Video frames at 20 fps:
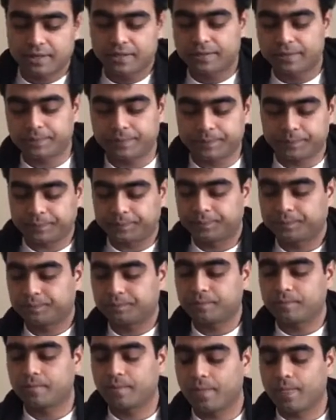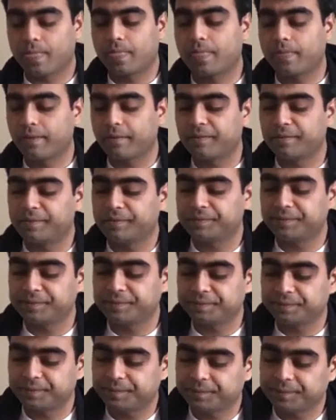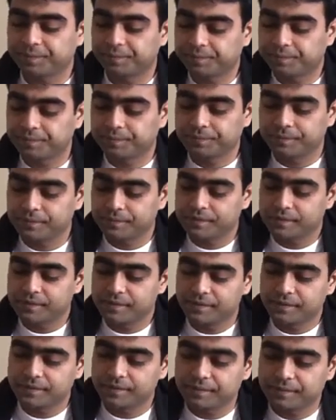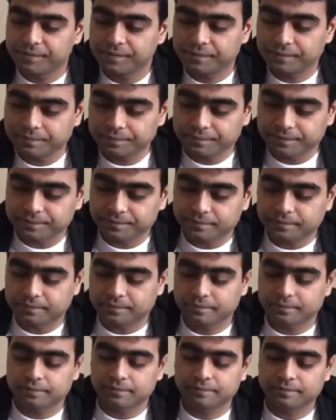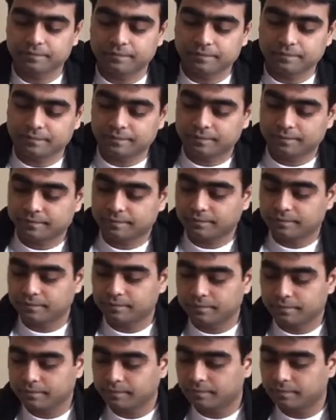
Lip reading: Nobody speaks.